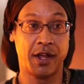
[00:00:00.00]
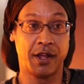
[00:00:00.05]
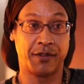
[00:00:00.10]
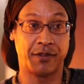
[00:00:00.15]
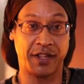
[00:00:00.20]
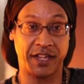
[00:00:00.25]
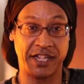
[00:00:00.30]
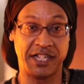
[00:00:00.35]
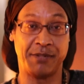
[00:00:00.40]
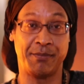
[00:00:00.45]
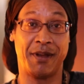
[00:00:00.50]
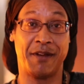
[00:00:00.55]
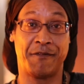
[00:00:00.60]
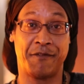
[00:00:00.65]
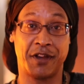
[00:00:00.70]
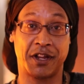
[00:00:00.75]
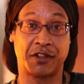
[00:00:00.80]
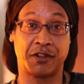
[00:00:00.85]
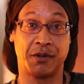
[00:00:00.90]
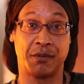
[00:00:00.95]
the ijime
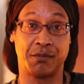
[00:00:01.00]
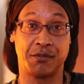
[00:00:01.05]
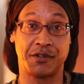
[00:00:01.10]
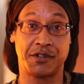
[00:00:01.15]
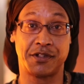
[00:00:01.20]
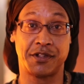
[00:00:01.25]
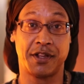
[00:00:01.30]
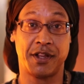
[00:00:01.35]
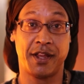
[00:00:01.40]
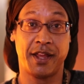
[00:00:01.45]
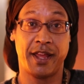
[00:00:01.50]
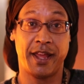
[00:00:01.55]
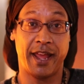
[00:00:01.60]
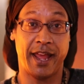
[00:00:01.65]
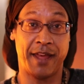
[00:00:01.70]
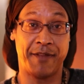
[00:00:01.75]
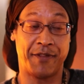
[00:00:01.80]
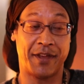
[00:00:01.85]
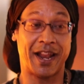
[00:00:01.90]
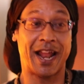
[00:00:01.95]
victims.
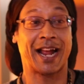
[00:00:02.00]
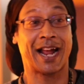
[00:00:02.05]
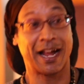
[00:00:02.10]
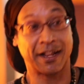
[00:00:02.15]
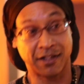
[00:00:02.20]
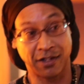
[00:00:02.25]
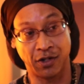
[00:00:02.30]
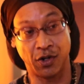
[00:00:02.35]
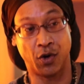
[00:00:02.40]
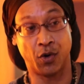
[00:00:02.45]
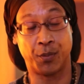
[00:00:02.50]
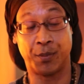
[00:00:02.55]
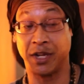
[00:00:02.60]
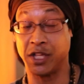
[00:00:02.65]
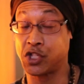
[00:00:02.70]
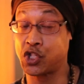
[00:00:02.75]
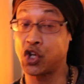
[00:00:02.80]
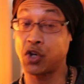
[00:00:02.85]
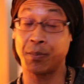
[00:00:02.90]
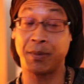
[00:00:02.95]
And then I got, but it
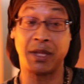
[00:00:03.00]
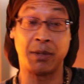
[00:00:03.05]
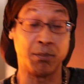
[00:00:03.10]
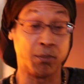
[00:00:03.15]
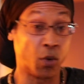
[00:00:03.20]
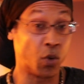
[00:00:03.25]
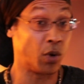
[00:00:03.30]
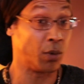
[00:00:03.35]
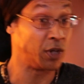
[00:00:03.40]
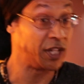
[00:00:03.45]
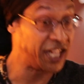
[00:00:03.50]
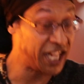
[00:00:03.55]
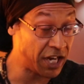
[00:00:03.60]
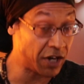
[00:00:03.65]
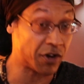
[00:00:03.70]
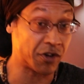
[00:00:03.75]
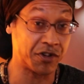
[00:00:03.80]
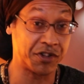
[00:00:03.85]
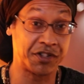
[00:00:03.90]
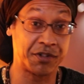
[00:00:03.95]
took me
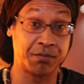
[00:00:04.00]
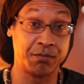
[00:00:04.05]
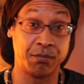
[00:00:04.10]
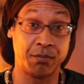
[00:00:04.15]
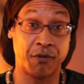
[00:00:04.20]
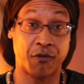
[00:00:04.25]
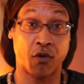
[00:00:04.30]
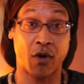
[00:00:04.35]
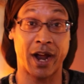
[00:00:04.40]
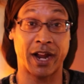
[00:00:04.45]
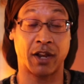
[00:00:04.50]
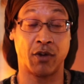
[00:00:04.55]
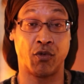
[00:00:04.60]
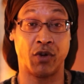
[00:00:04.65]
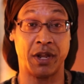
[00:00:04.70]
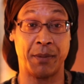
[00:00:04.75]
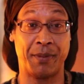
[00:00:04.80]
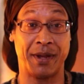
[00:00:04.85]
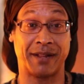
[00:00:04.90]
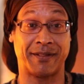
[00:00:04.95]
years before I could
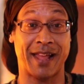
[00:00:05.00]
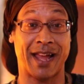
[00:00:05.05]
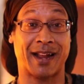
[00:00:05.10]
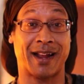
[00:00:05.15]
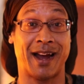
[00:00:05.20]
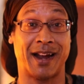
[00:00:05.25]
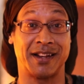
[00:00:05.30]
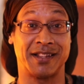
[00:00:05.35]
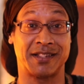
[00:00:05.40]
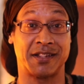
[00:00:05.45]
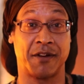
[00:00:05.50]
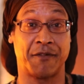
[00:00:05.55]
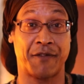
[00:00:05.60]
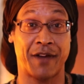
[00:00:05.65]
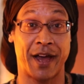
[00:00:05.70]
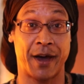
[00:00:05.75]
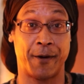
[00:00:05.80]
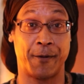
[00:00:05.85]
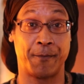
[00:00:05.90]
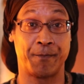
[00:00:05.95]
really pick that kind of stuff
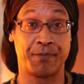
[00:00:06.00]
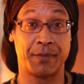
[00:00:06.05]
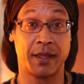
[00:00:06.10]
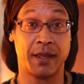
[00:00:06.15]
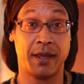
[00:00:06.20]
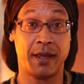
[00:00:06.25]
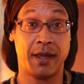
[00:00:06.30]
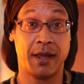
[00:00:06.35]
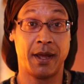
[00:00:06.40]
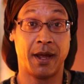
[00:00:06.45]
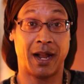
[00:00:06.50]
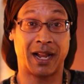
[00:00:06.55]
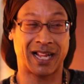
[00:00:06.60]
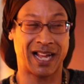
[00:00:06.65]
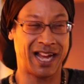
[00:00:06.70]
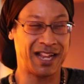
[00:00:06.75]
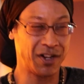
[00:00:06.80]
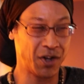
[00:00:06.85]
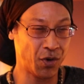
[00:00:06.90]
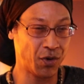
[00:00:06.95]
out. Like,
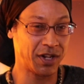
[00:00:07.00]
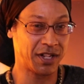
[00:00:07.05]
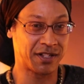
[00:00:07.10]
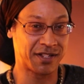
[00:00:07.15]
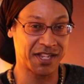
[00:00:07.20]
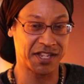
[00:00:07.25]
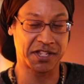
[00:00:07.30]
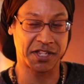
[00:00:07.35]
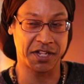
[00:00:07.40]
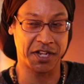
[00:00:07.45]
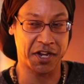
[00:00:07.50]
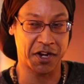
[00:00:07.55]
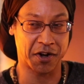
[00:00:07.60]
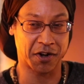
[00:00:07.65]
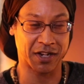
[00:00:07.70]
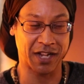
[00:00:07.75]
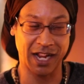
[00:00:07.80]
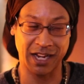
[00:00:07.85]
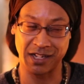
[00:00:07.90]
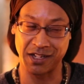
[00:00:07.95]
I know it exists in here
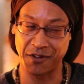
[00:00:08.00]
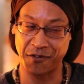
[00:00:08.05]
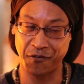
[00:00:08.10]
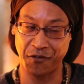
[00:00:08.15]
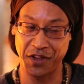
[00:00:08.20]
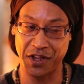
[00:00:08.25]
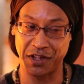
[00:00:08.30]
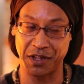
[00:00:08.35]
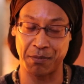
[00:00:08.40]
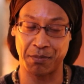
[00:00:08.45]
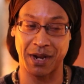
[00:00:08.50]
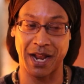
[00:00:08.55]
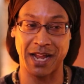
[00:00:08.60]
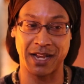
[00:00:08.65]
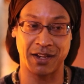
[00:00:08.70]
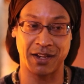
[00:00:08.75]
because I can just feel it, but